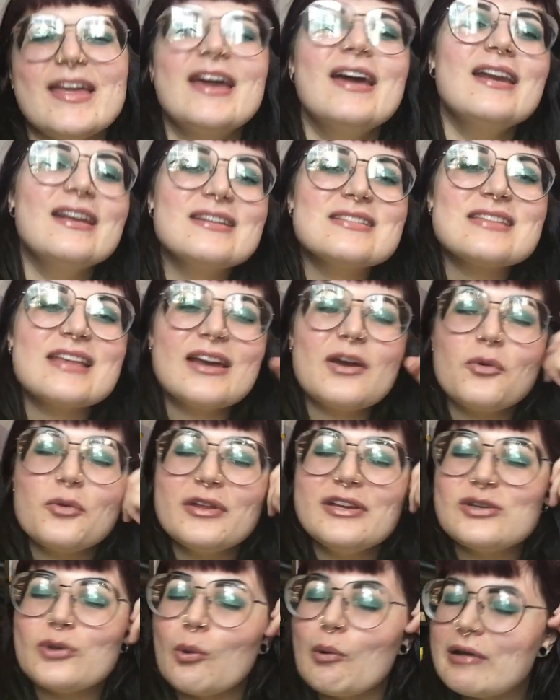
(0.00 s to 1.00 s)
is like only
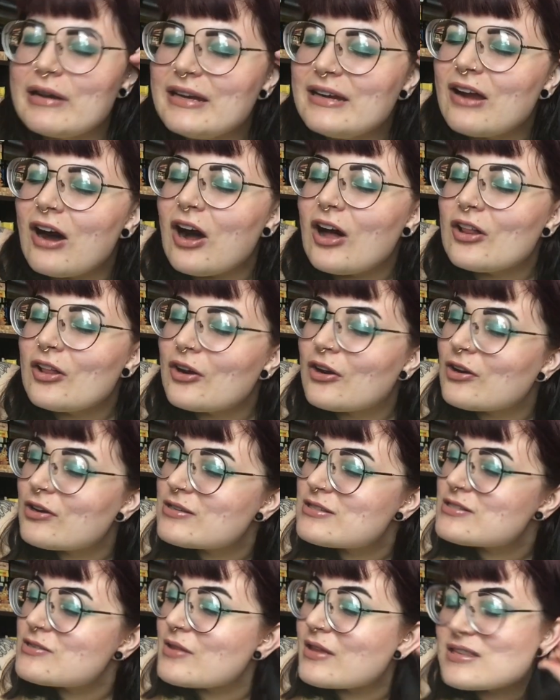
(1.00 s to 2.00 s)
$20,
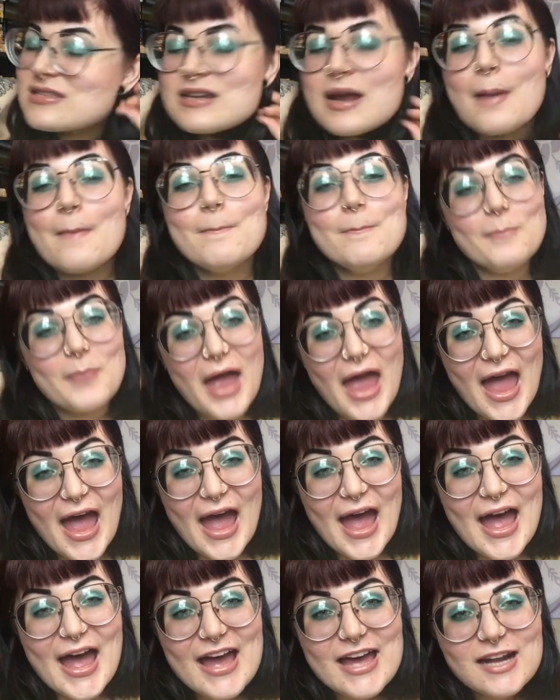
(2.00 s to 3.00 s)
so that's not
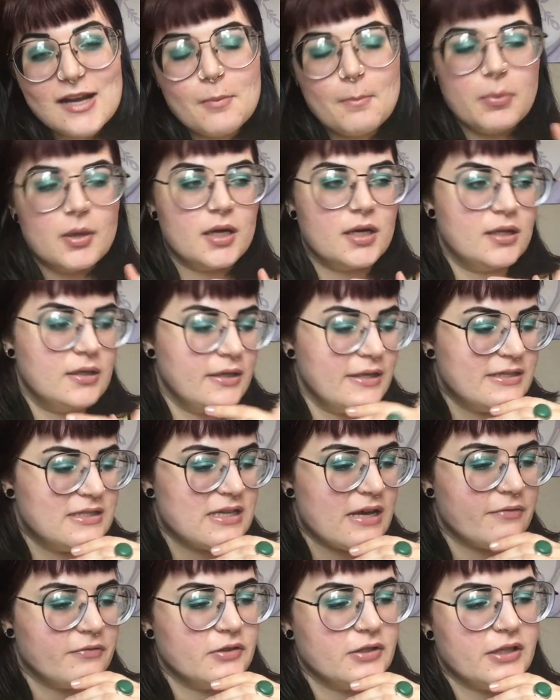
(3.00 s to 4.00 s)
bad, but it
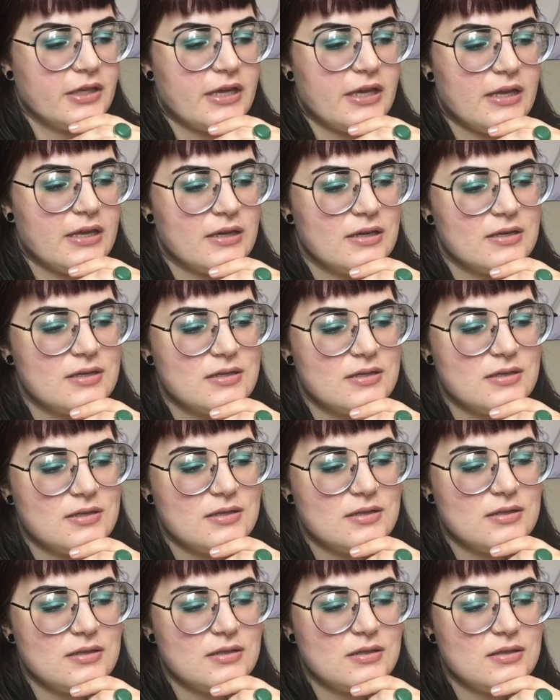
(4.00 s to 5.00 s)
definitely
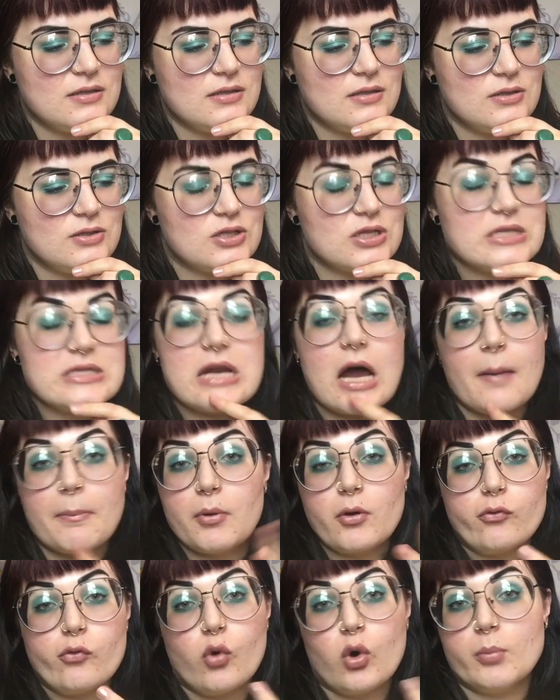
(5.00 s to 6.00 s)
does not
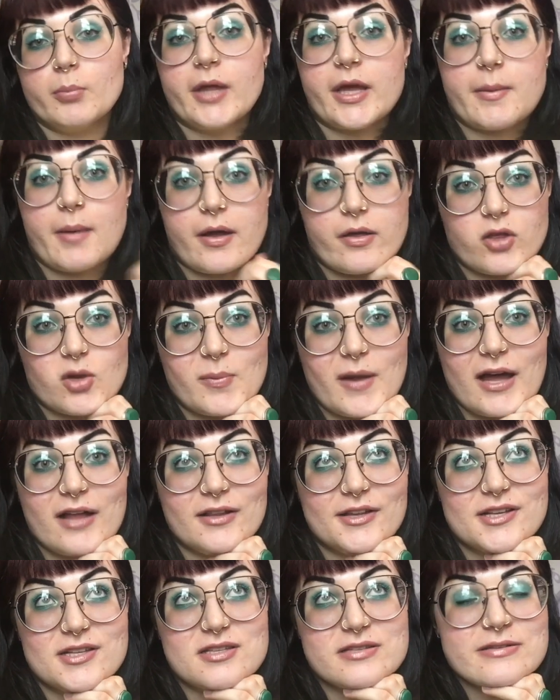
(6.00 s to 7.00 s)
perform like my other
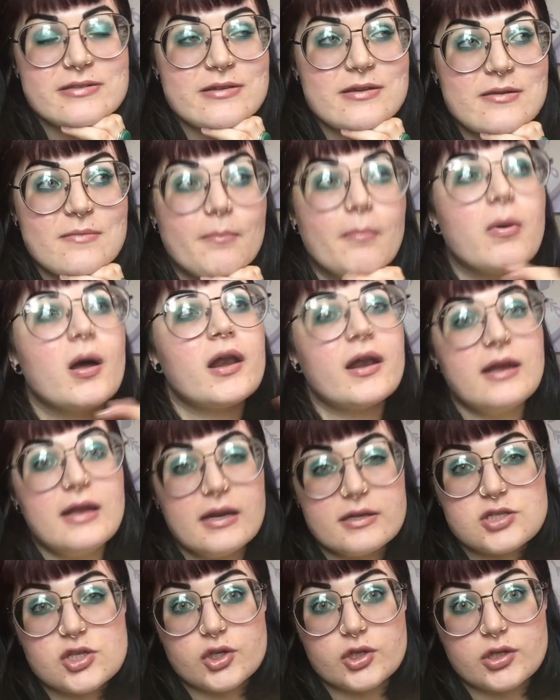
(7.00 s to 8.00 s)
palettes. But it
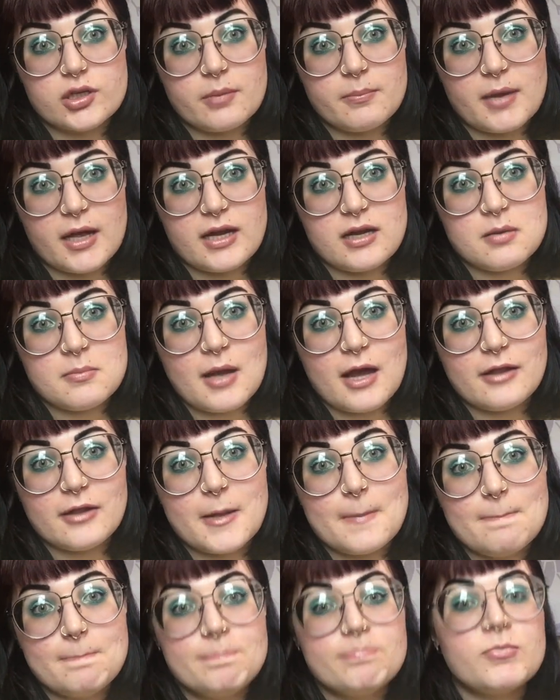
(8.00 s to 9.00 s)
is a good companion palette.
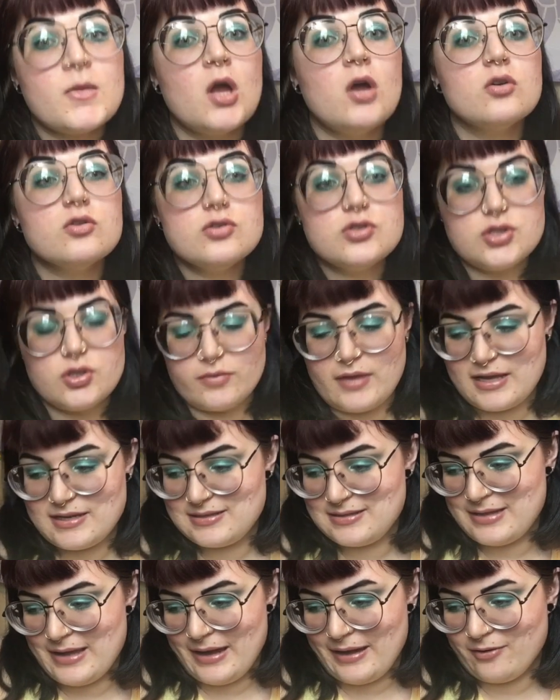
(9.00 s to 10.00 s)
So that's
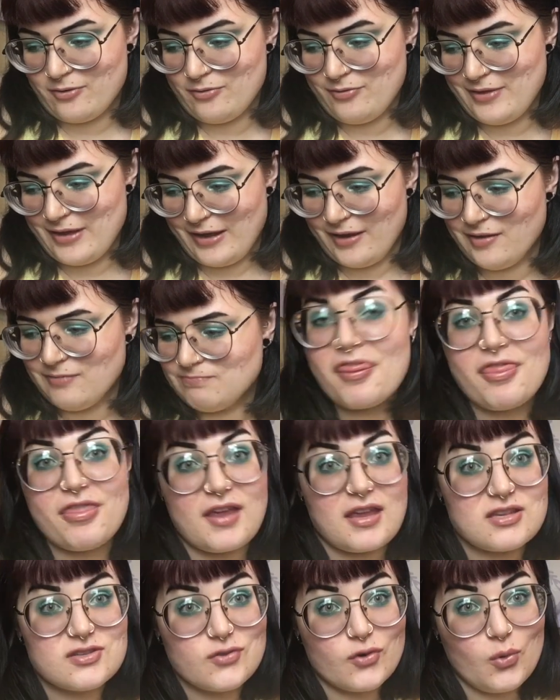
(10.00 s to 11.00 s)
that on that.
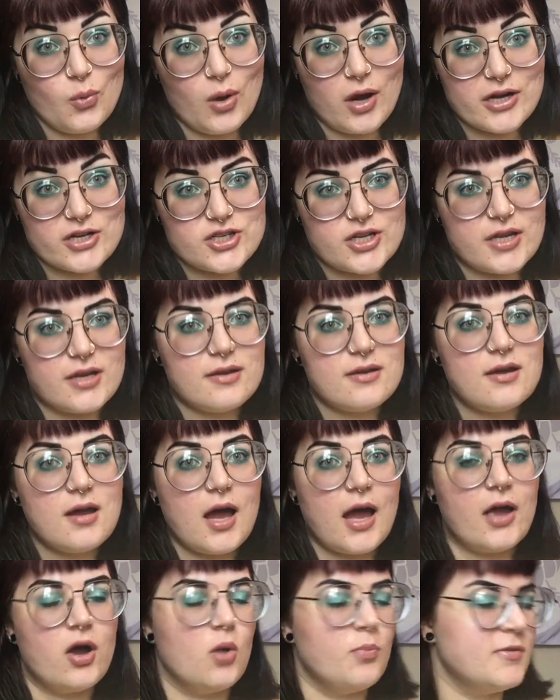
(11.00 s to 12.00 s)
Thanks for watching.
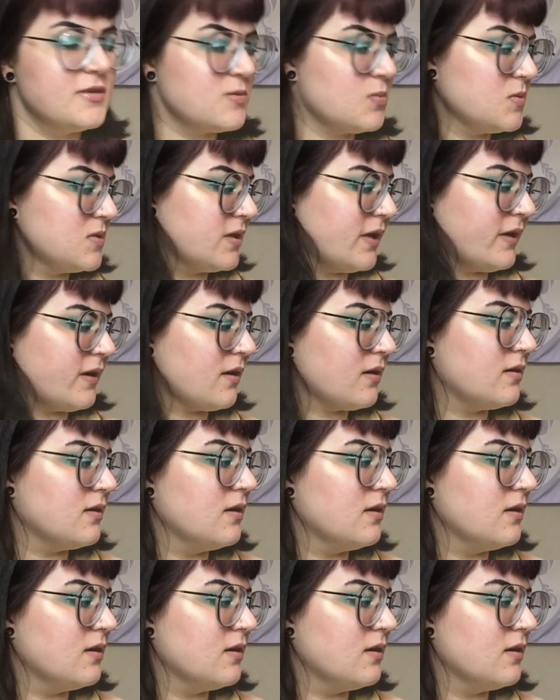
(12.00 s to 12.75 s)
I hope this was like